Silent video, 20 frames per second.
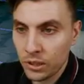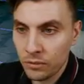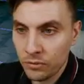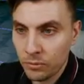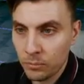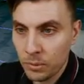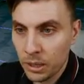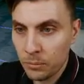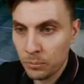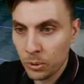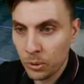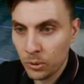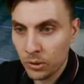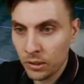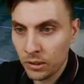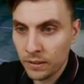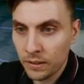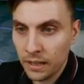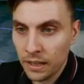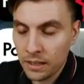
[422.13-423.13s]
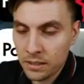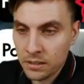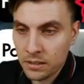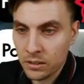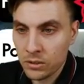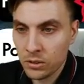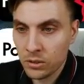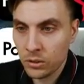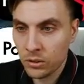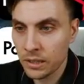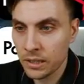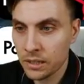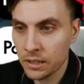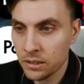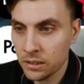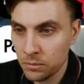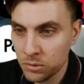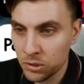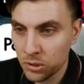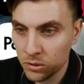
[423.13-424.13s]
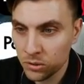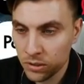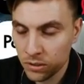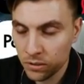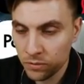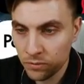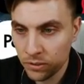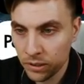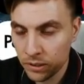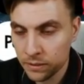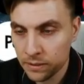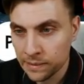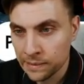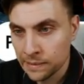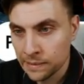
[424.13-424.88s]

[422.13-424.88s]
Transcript: for my opponent as the Togekiss comes onto the field.